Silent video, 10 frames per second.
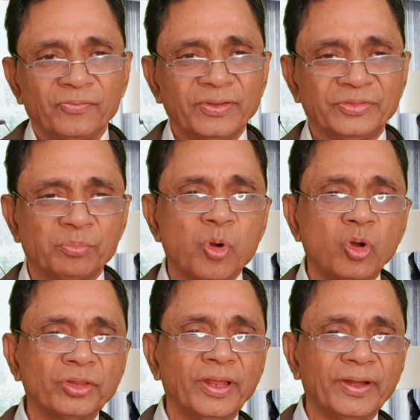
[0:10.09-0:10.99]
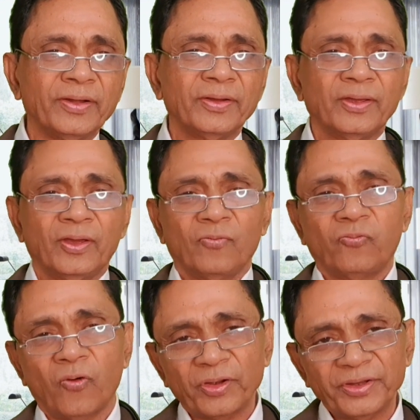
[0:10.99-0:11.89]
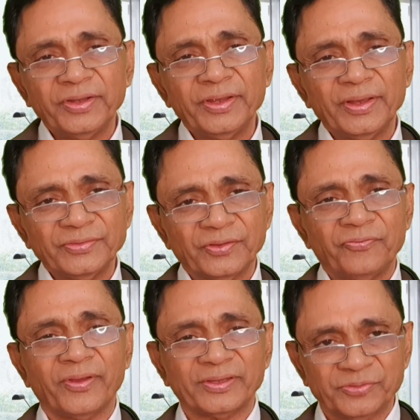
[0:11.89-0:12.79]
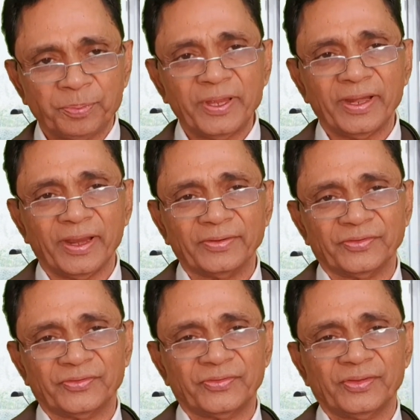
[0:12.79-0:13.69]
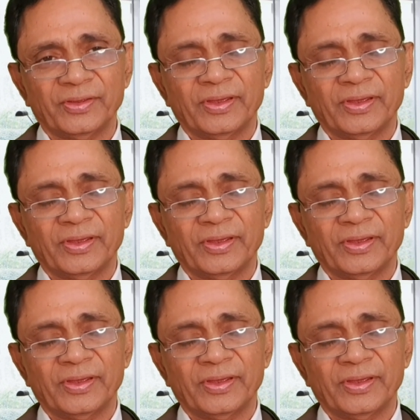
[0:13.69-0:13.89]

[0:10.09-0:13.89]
with more than 40 years of experience.